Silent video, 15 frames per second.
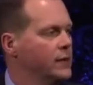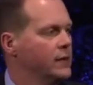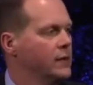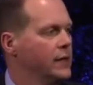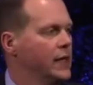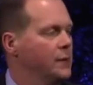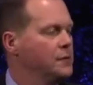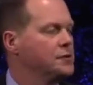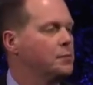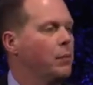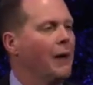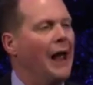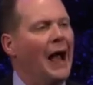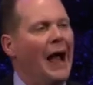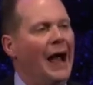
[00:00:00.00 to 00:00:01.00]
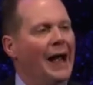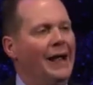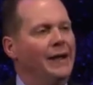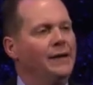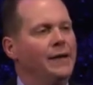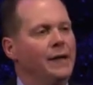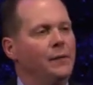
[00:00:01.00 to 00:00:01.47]
He was
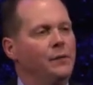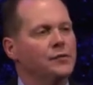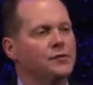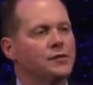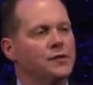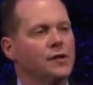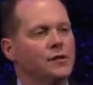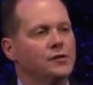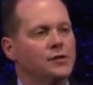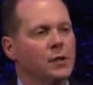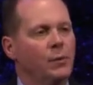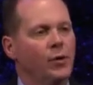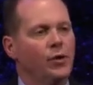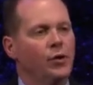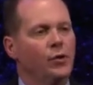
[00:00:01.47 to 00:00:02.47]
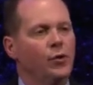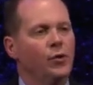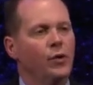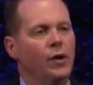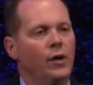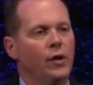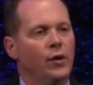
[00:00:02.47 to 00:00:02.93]
blind. He was someone who